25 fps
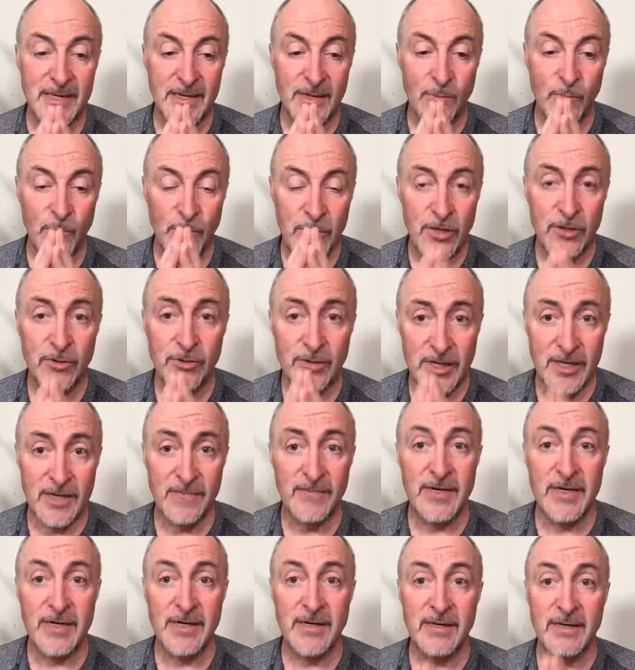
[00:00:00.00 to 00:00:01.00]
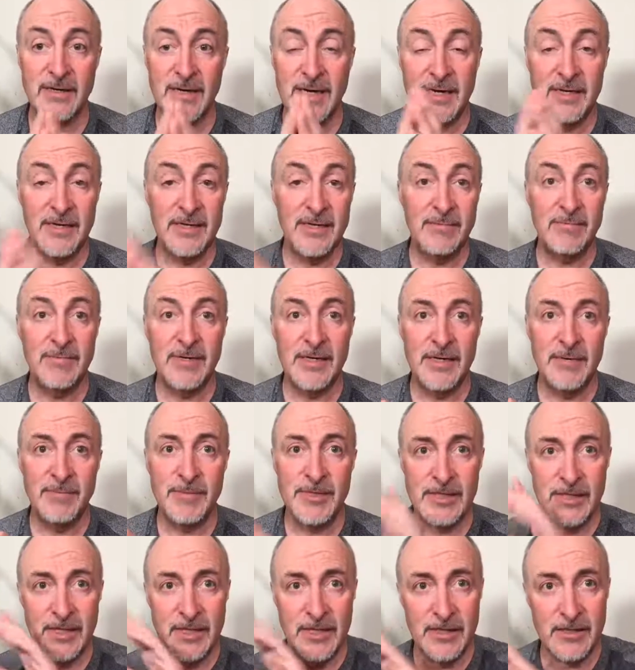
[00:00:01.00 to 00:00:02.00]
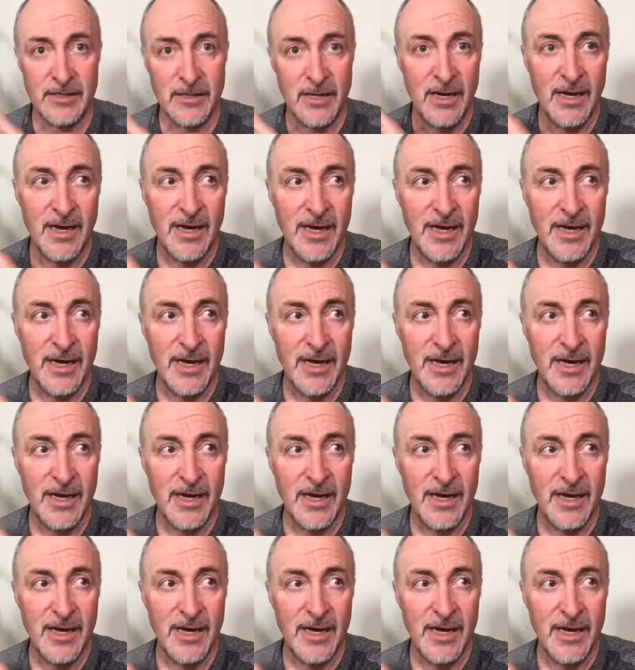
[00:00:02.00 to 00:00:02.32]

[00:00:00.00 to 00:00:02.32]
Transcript: when you're giving, and let me say this